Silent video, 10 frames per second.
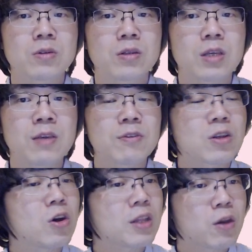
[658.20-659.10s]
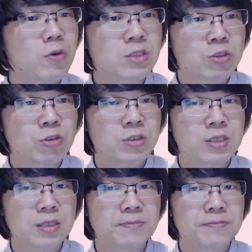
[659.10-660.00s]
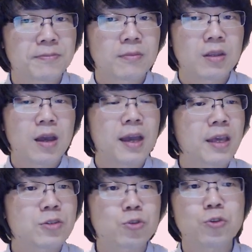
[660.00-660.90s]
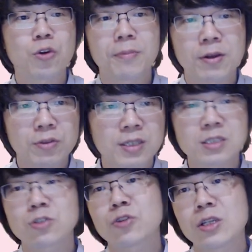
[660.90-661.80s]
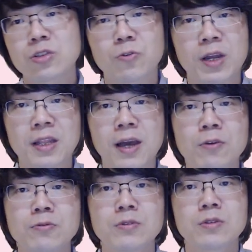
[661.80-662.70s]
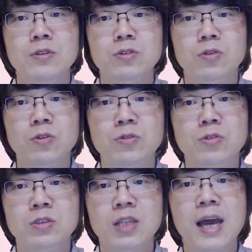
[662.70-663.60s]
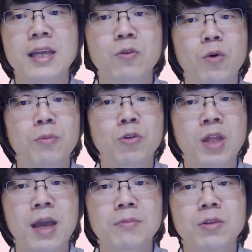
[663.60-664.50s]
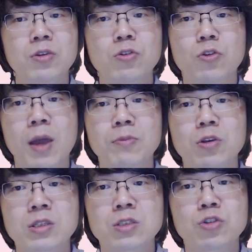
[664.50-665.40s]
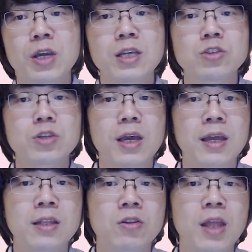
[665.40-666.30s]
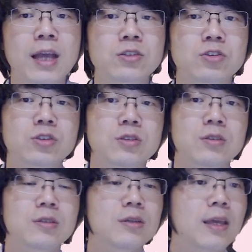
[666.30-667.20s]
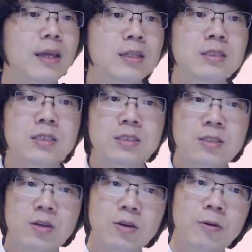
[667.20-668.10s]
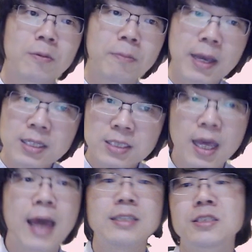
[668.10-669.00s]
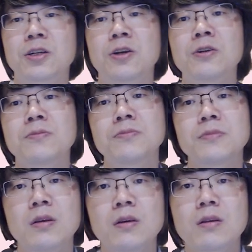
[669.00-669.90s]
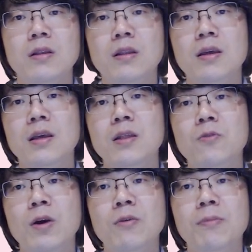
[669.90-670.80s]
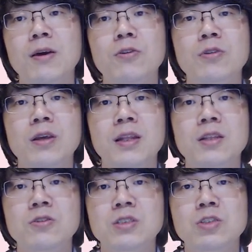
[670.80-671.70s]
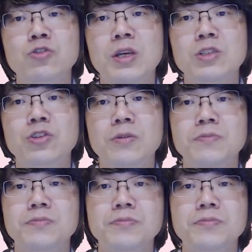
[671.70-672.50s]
Even connect was used. I can show you about the situation right now. So just tidy more time. You have to exchange and attach. Yeah, this is the basic answer. Then what about another situation?